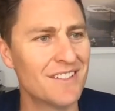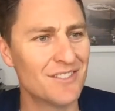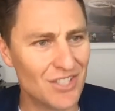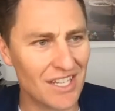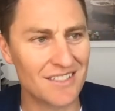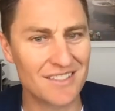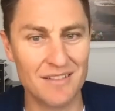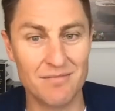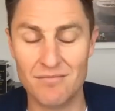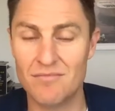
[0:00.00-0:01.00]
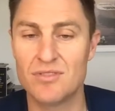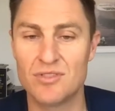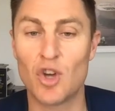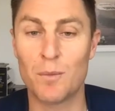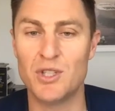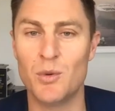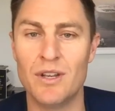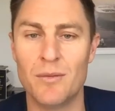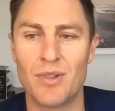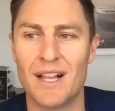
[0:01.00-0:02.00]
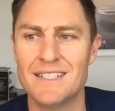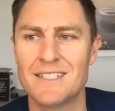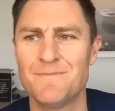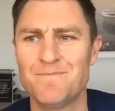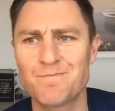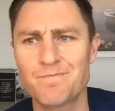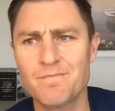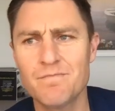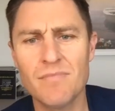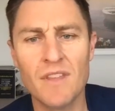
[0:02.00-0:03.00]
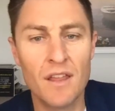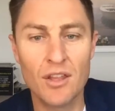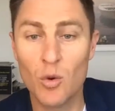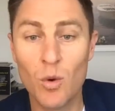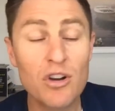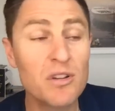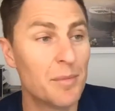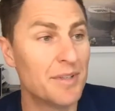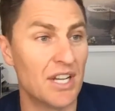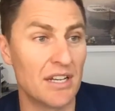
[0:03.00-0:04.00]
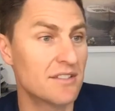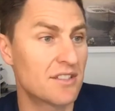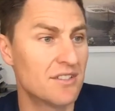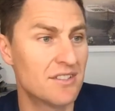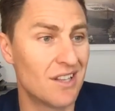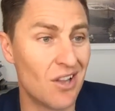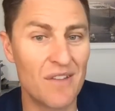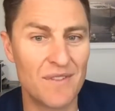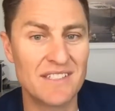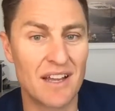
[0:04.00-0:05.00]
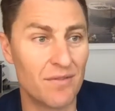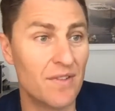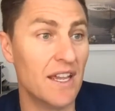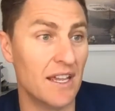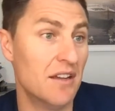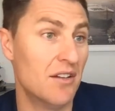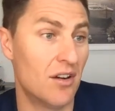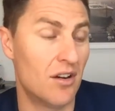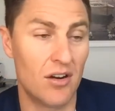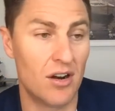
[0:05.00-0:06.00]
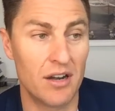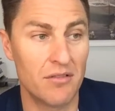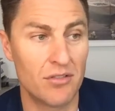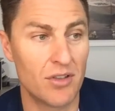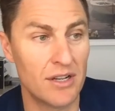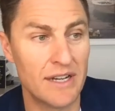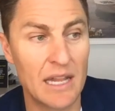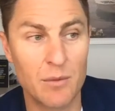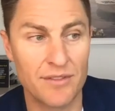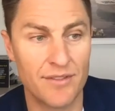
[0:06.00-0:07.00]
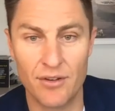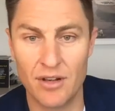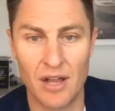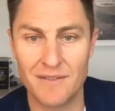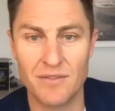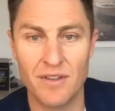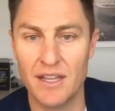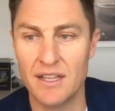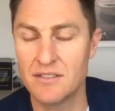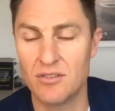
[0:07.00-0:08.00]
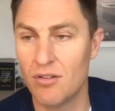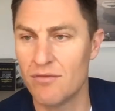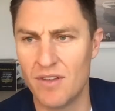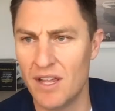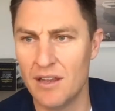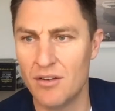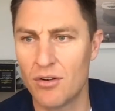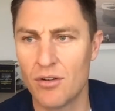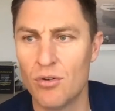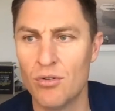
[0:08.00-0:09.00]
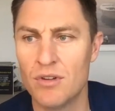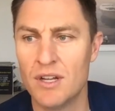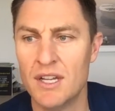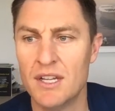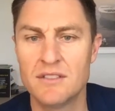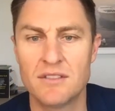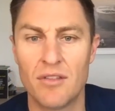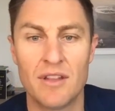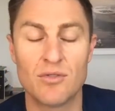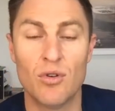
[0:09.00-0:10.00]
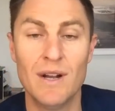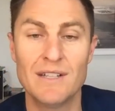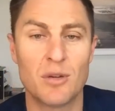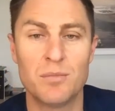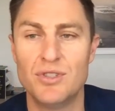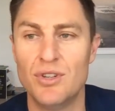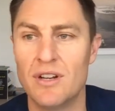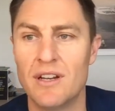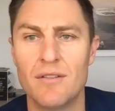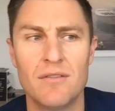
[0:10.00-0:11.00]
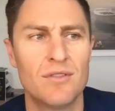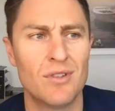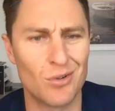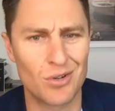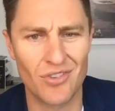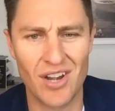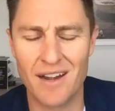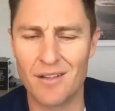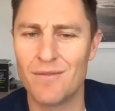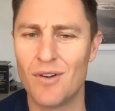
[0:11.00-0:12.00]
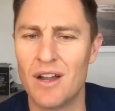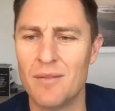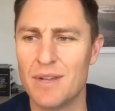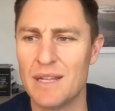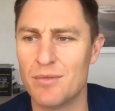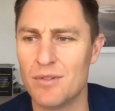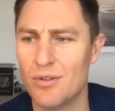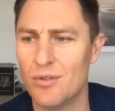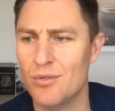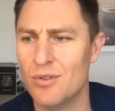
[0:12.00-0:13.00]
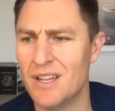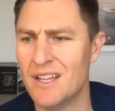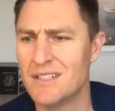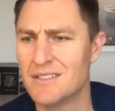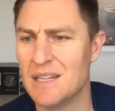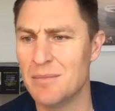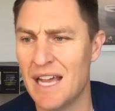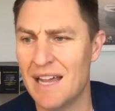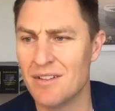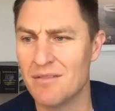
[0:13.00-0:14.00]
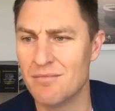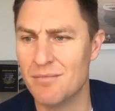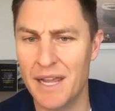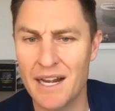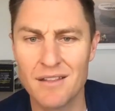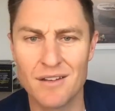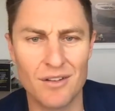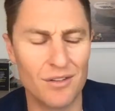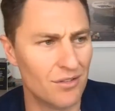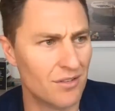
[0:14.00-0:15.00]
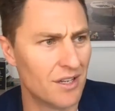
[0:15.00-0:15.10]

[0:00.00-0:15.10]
Jealousy stops you in your place. You're welcome to be jealous because life is unfair. Don't let anyone tell you life's fair. It's not fair, not at all. So there's always opportunity to look around and find people who seem to have it better than you.